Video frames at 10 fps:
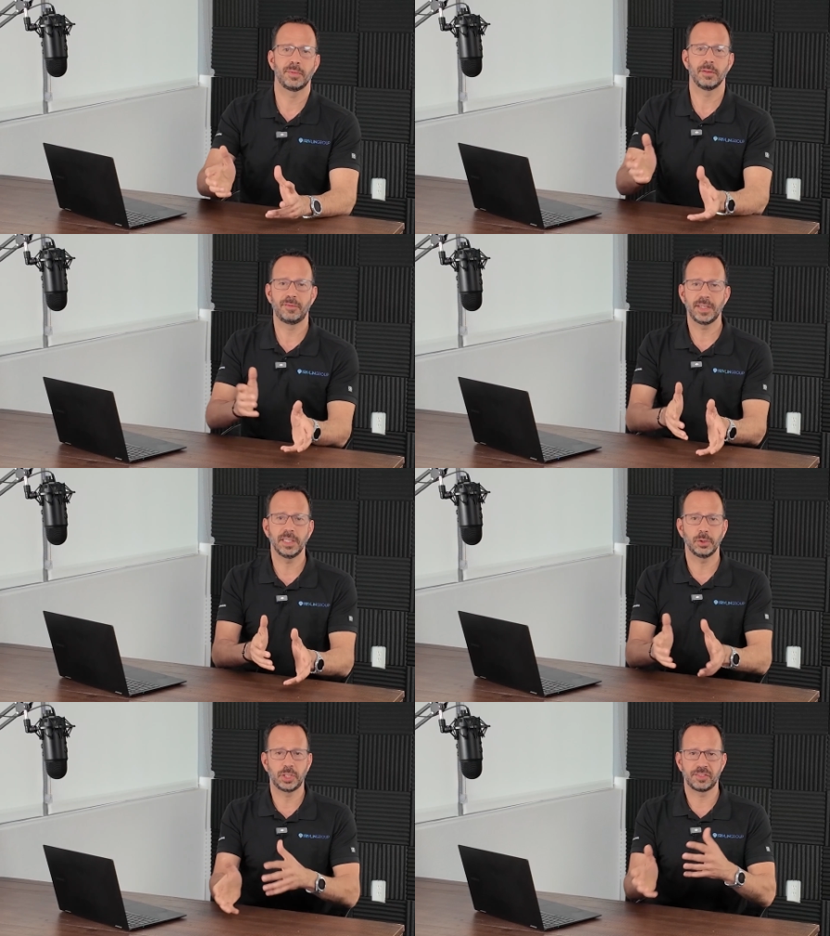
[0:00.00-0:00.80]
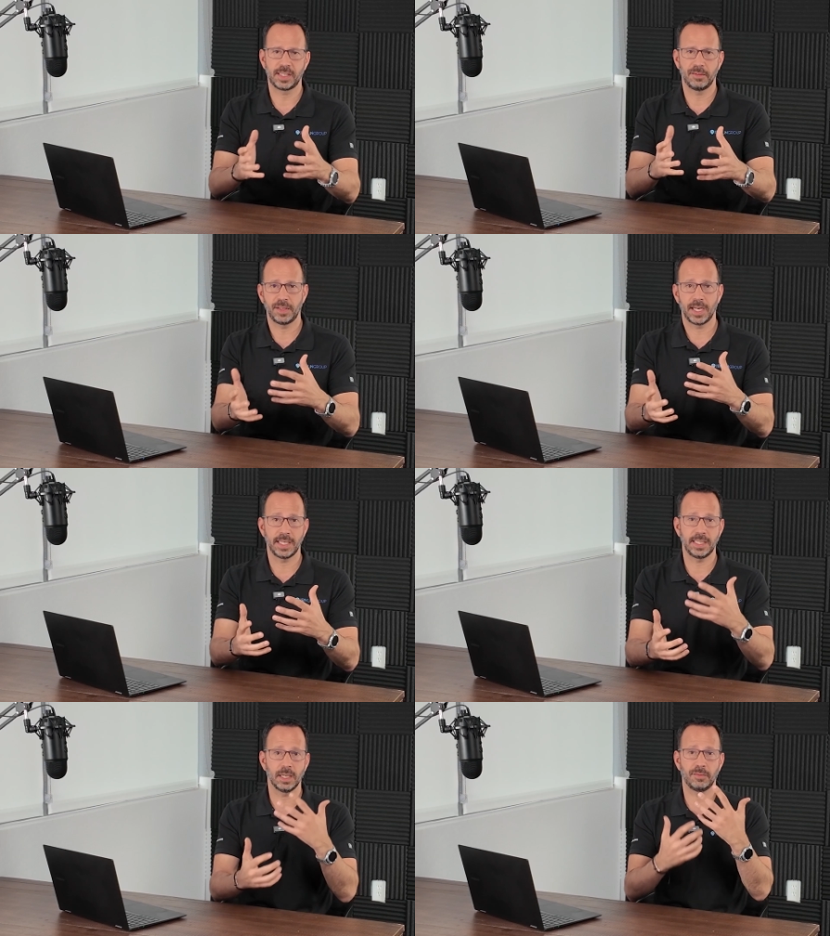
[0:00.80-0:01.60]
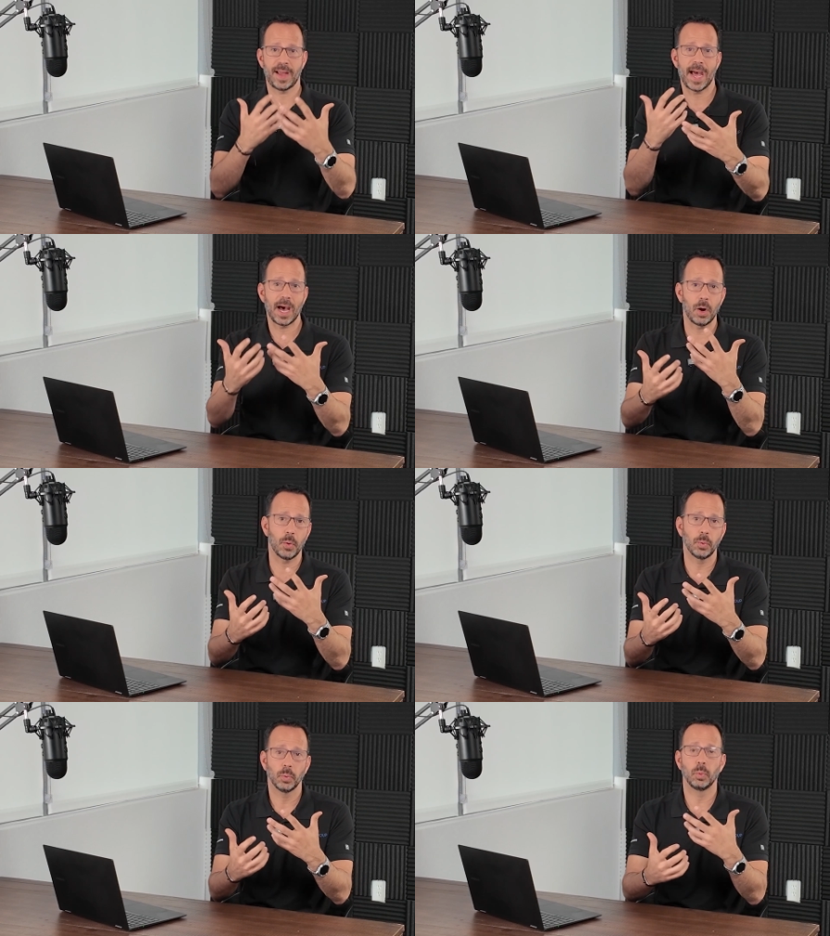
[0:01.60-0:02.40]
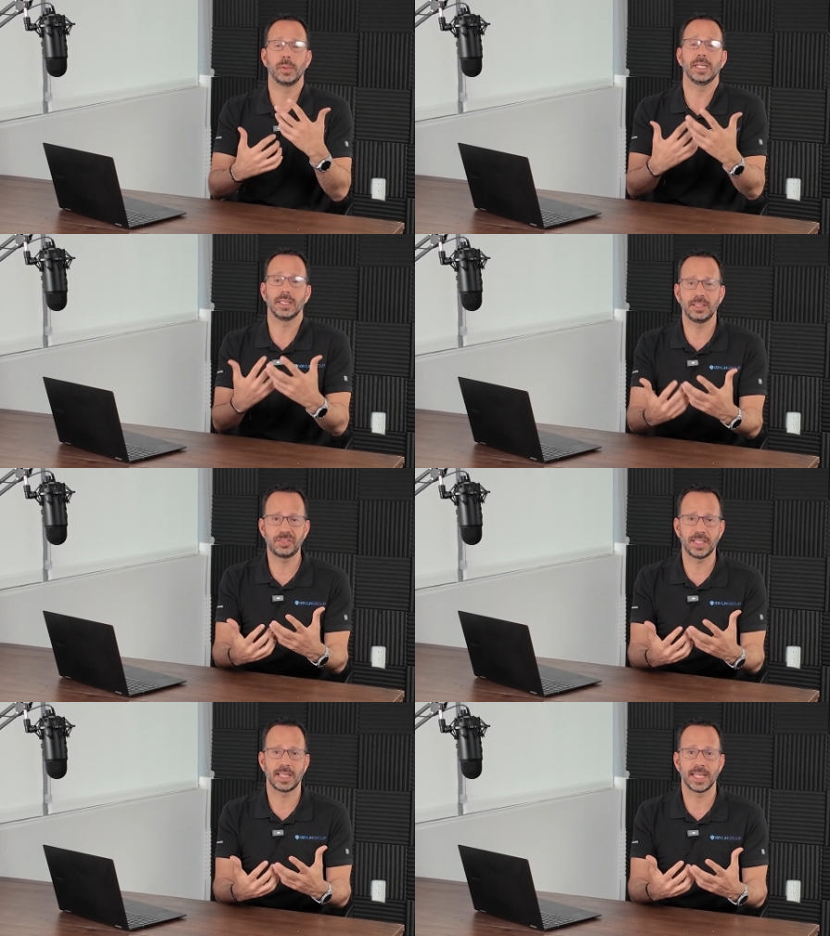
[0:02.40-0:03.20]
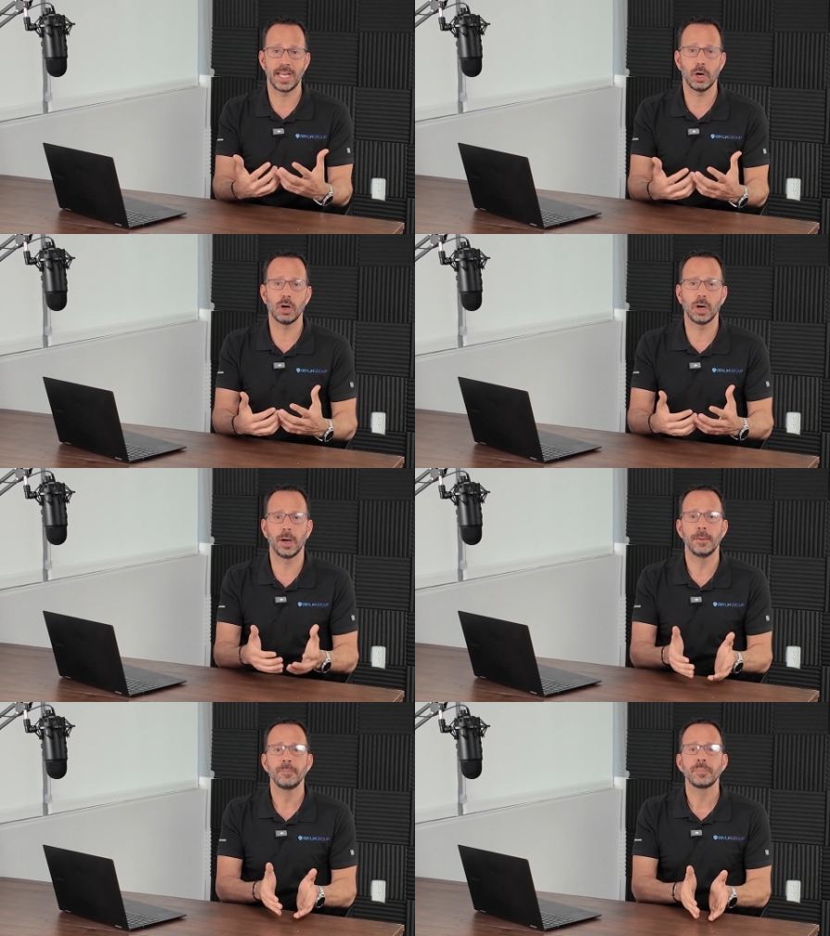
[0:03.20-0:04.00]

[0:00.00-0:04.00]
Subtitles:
from the video, just to give you an idea of how realistic they are,